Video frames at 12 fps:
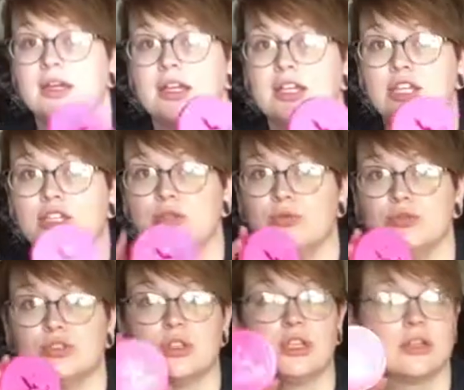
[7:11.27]

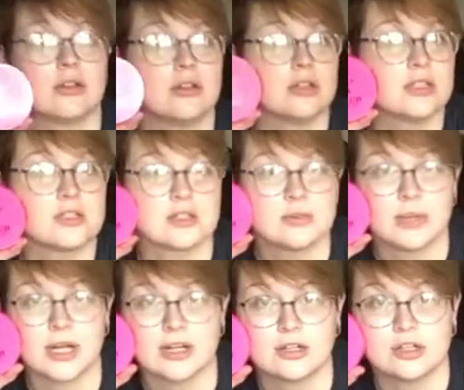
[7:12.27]
huge. Like, look at this
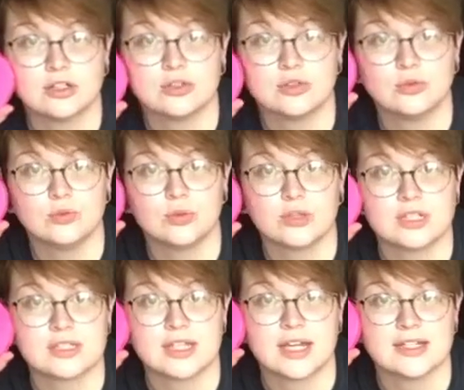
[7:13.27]
compared to the
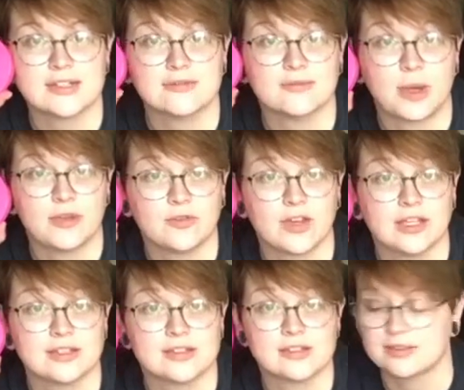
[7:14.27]
size of my
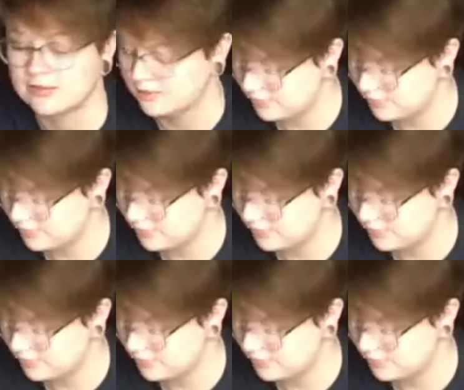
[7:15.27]
face.